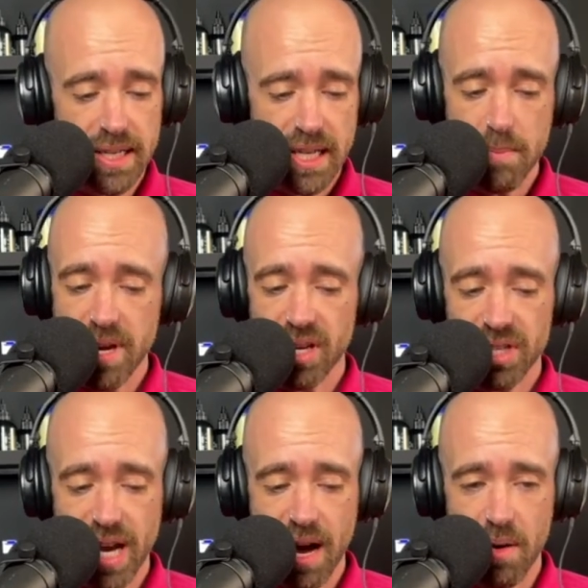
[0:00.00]
give me a
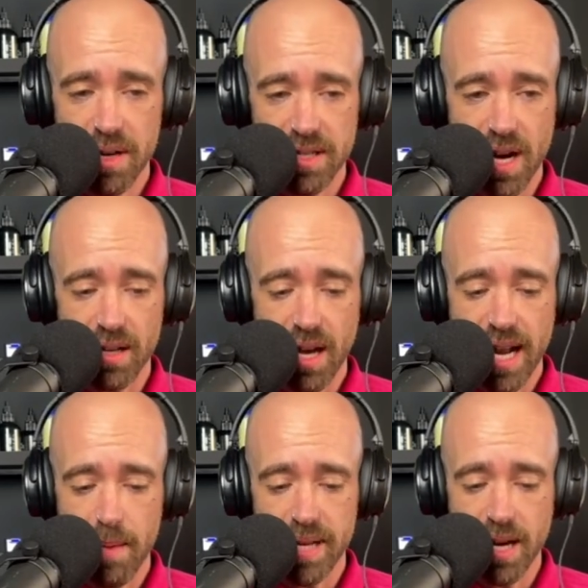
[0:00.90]
shout because I'd
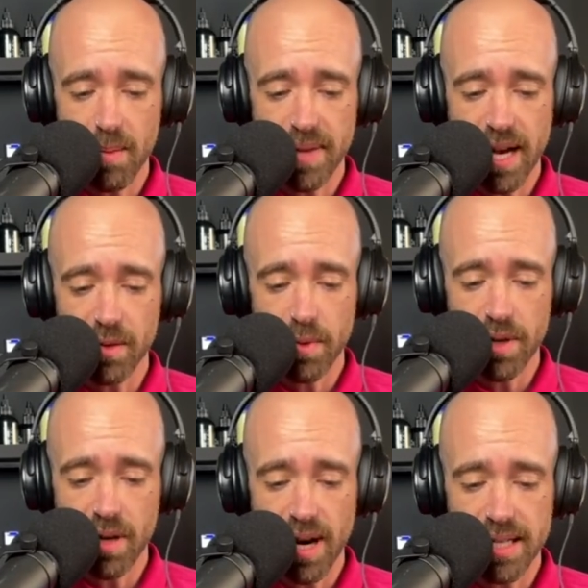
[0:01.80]
happily come down to one of
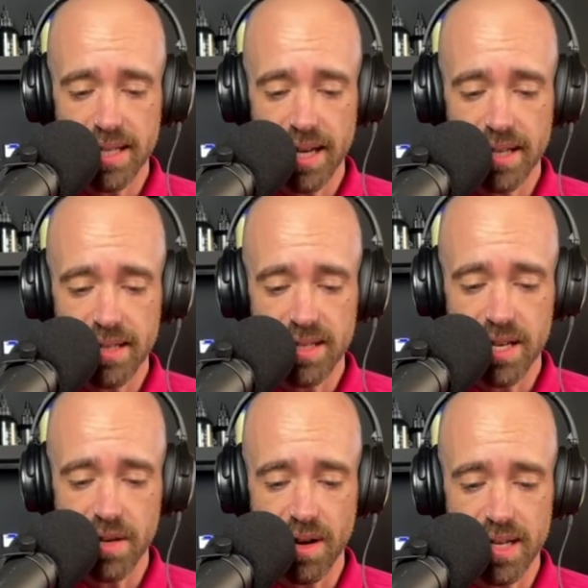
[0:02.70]
your guys' gigs and
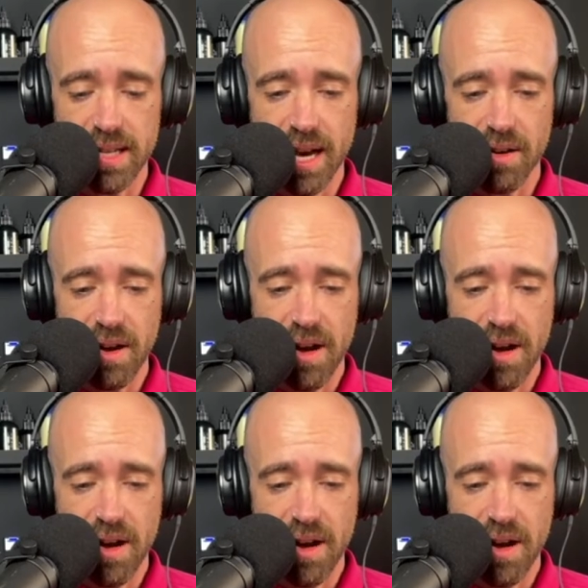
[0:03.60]
check you guys out.